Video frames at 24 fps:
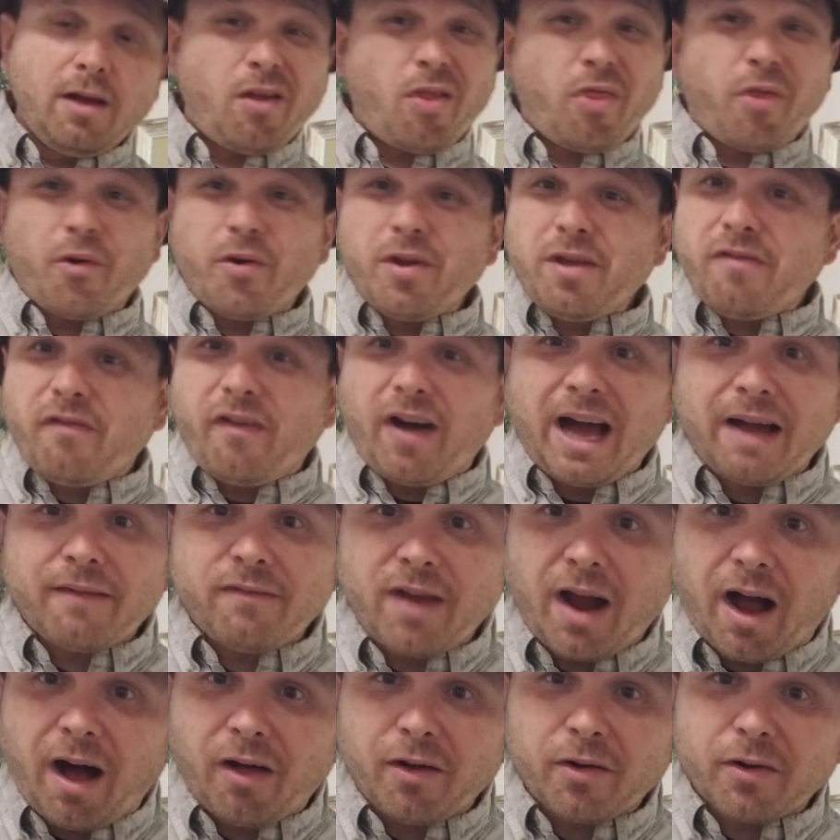
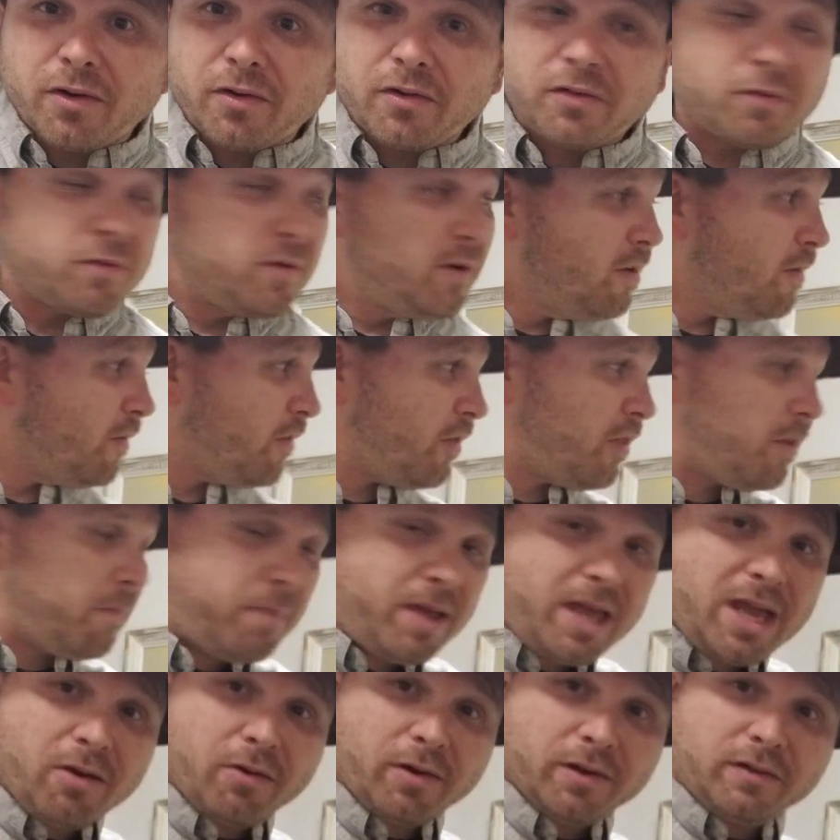$35 for the
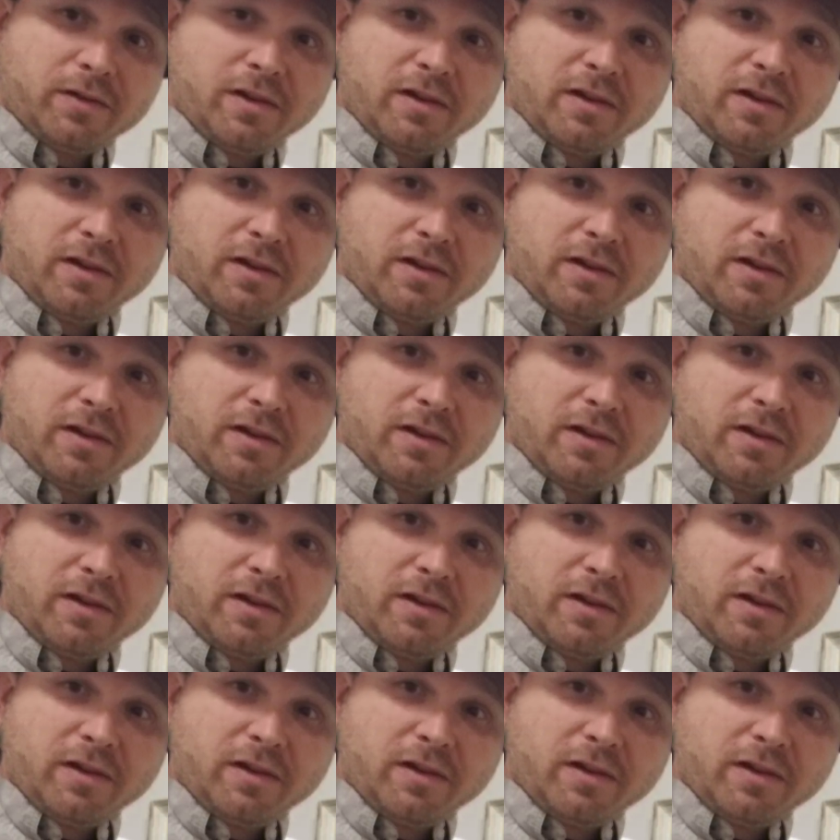big ones.